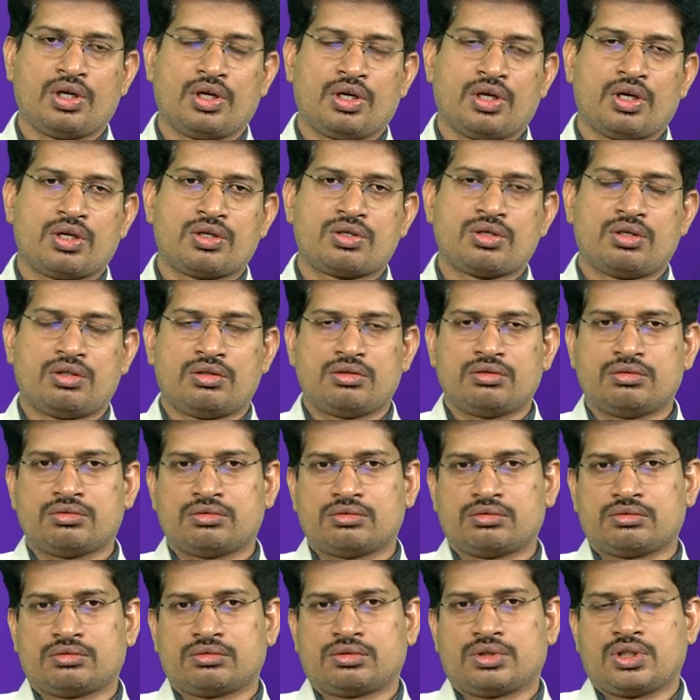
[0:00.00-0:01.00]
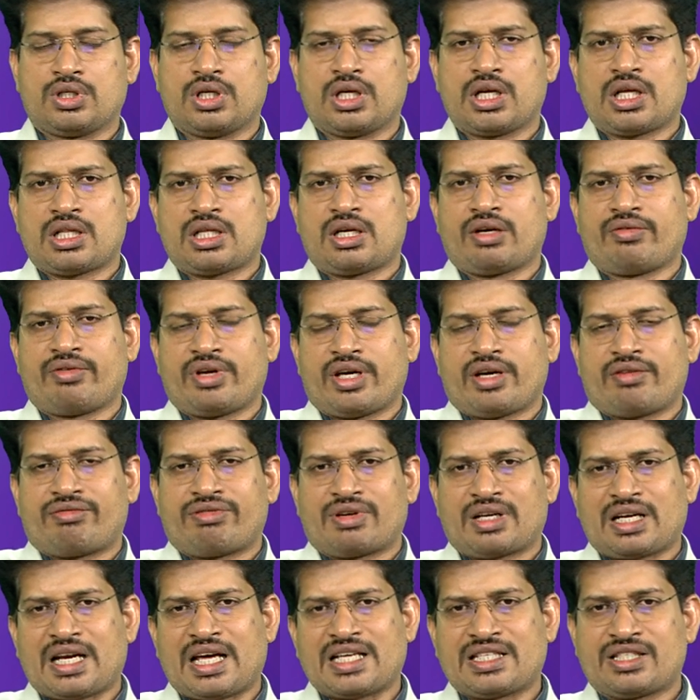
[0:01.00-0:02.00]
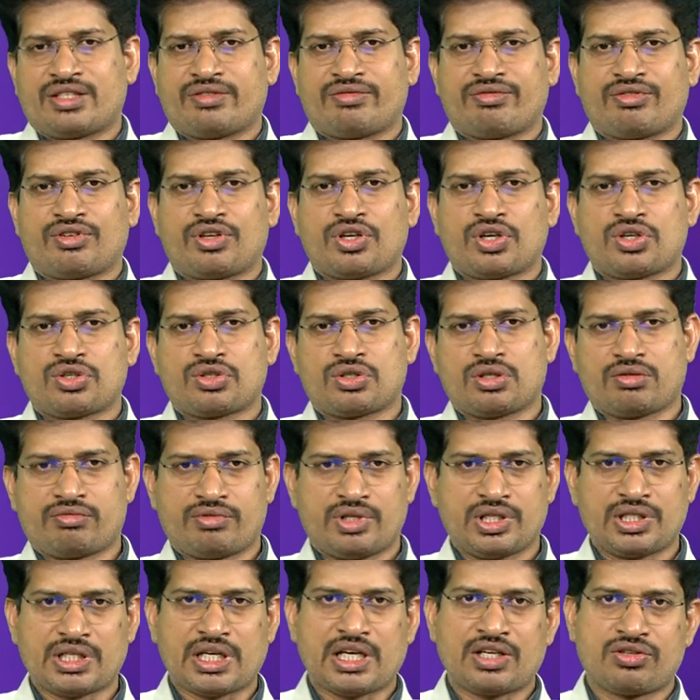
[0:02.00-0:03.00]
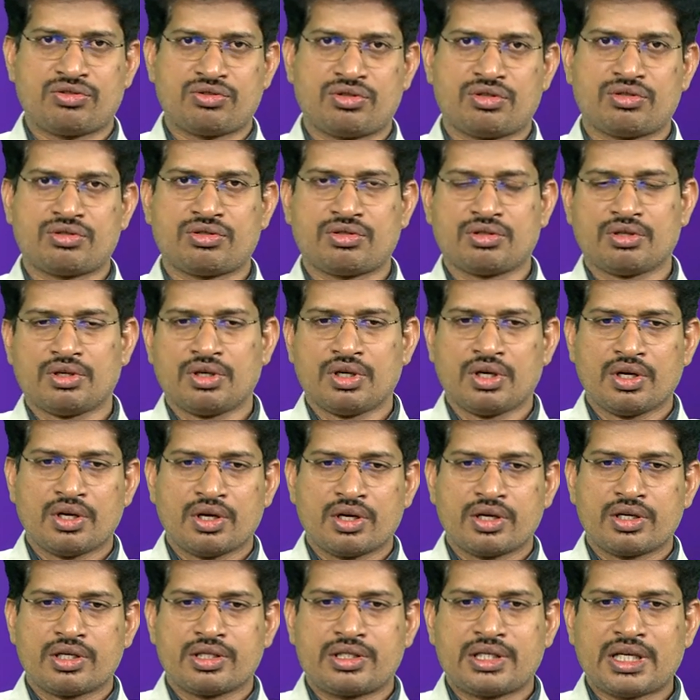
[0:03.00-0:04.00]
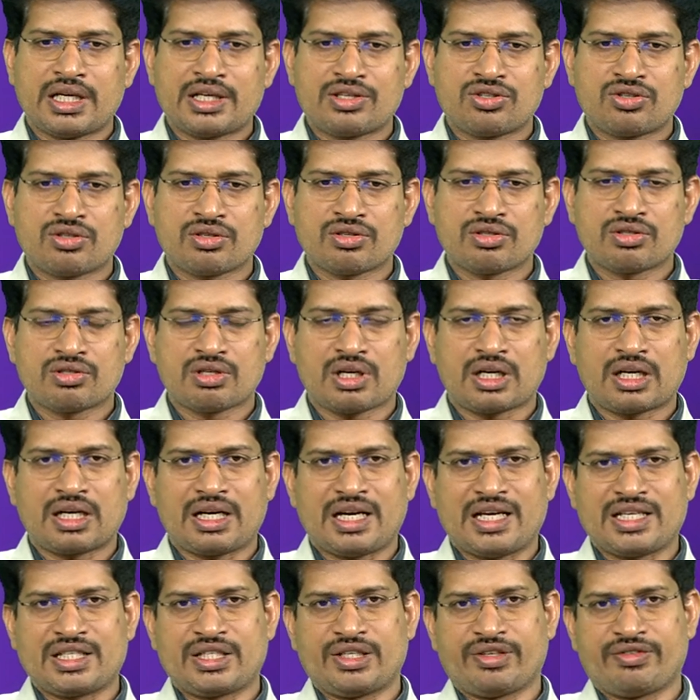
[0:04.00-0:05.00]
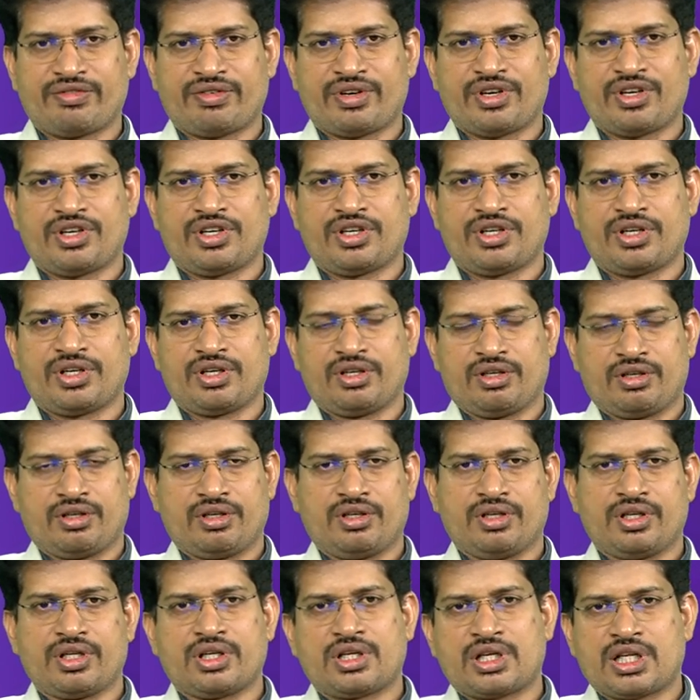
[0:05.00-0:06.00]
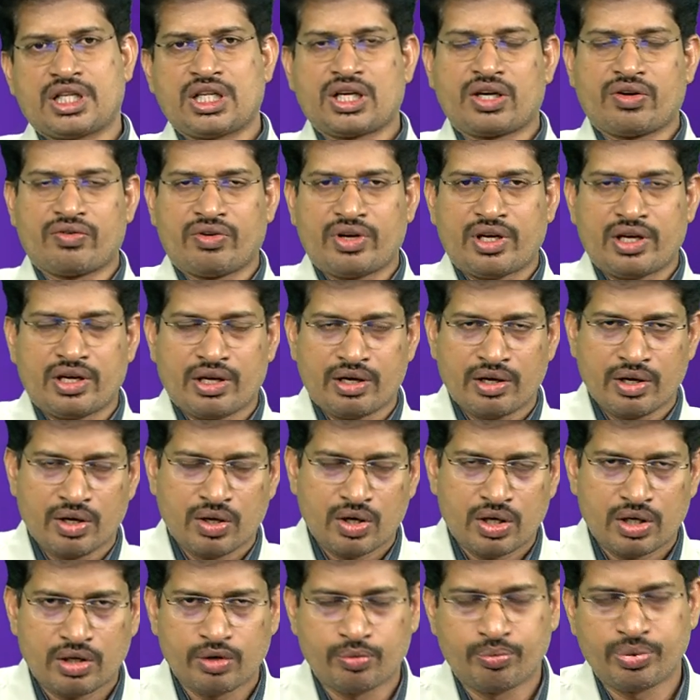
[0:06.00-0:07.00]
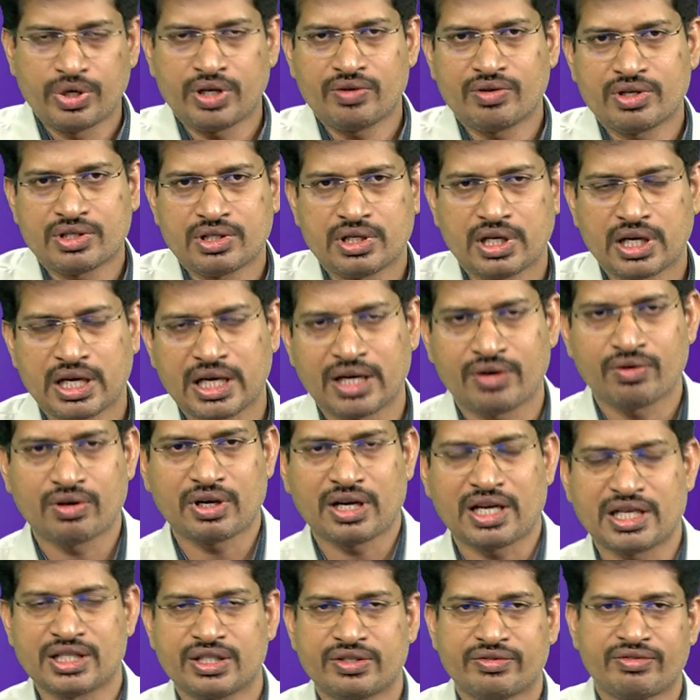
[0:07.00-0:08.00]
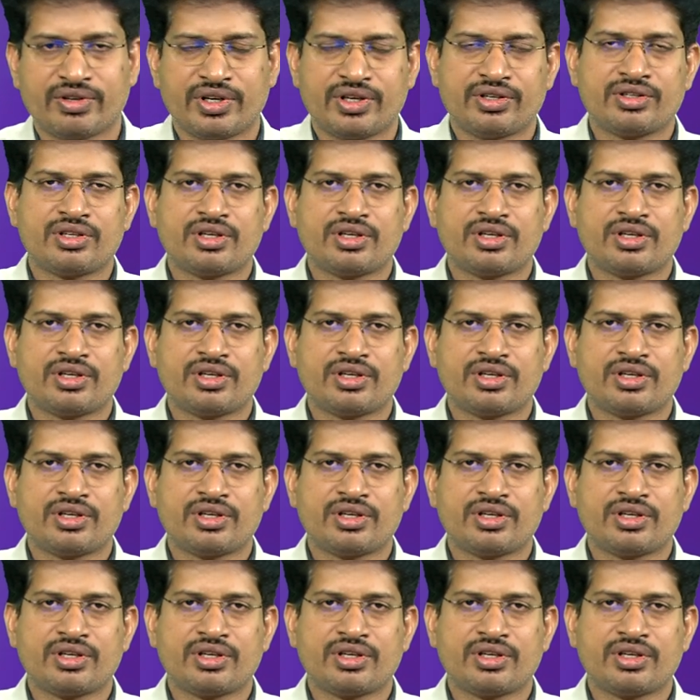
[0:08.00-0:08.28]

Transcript: So another way of classification of disasters. Disasters are classified in another way. Previously I have classified the